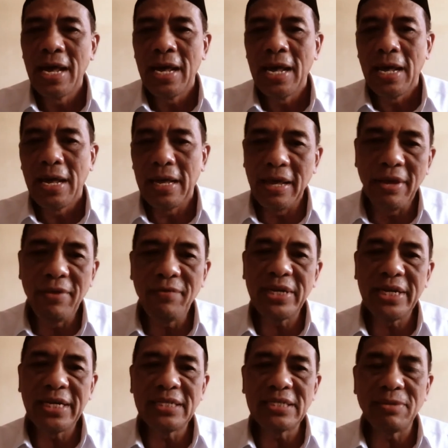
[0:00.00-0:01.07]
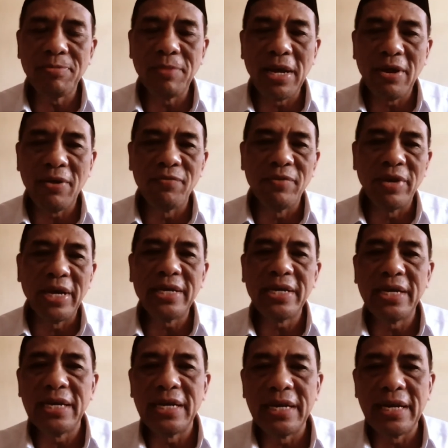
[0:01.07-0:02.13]
Even it is a
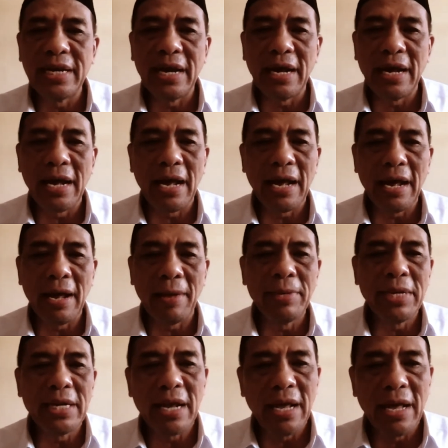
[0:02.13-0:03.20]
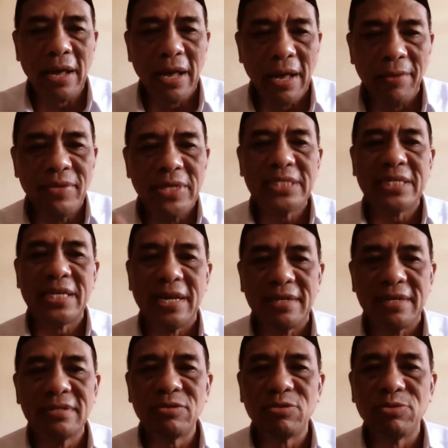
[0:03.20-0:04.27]
very,
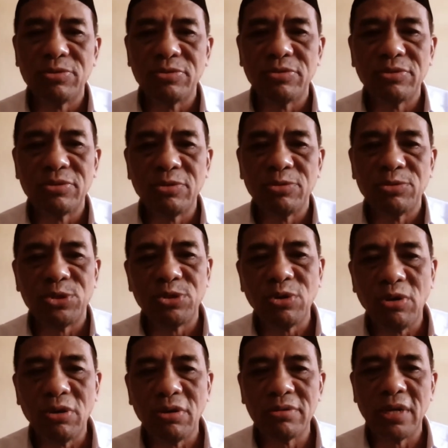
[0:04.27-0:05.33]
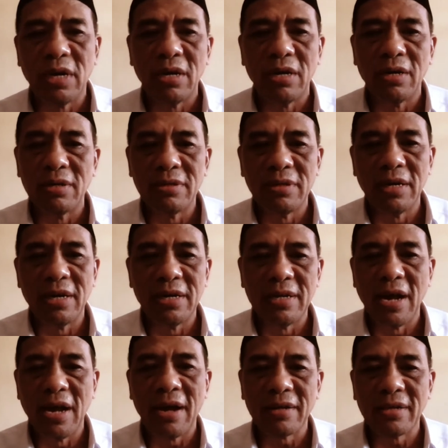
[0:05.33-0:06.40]
efficient to solve
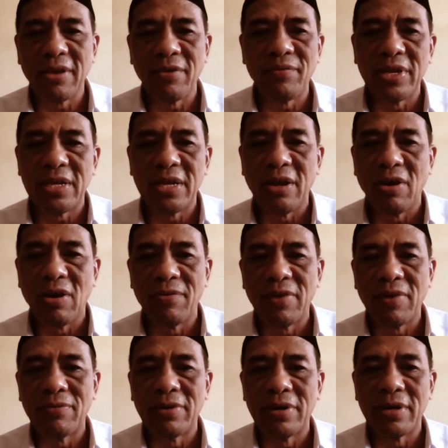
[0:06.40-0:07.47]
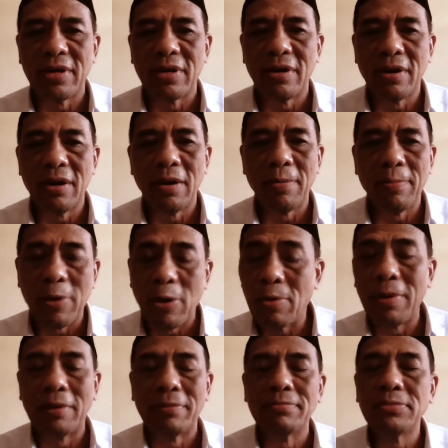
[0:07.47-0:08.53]
the activity of our
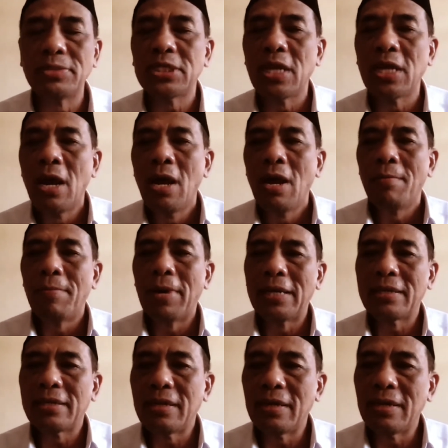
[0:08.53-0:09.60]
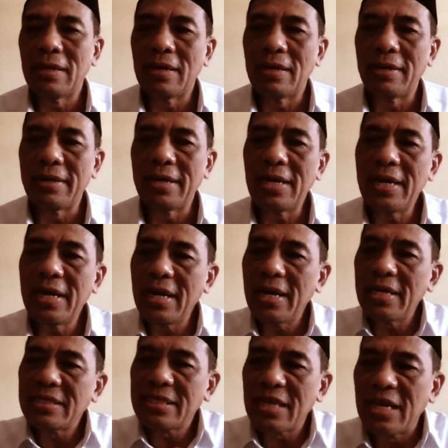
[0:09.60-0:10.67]
problems, but really
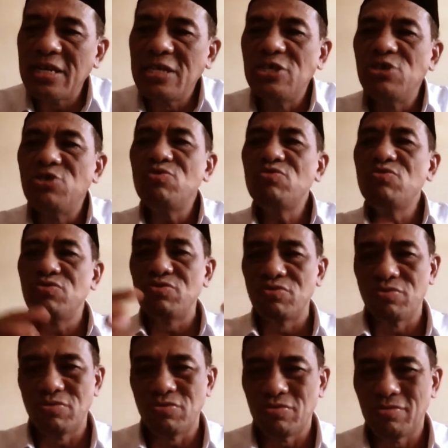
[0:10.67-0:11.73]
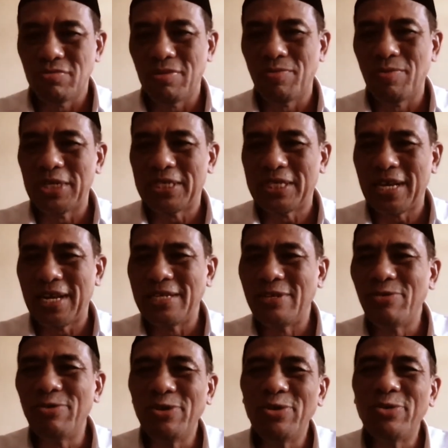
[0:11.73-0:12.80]
it's a new
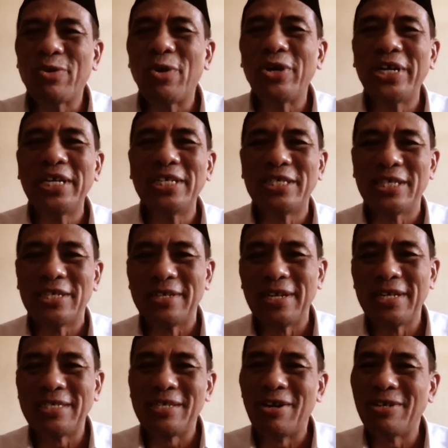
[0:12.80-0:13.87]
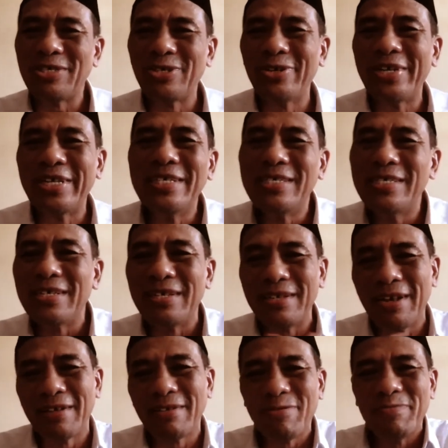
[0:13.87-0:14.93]
condition. It's not so easy
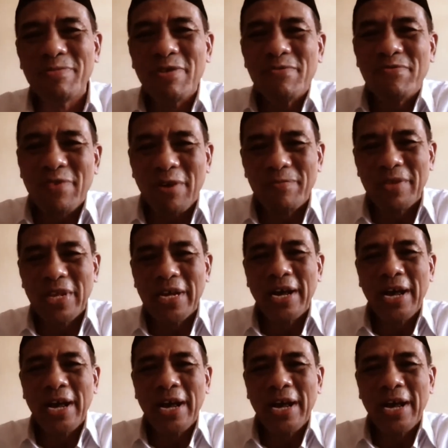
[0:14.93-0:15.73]
to move from the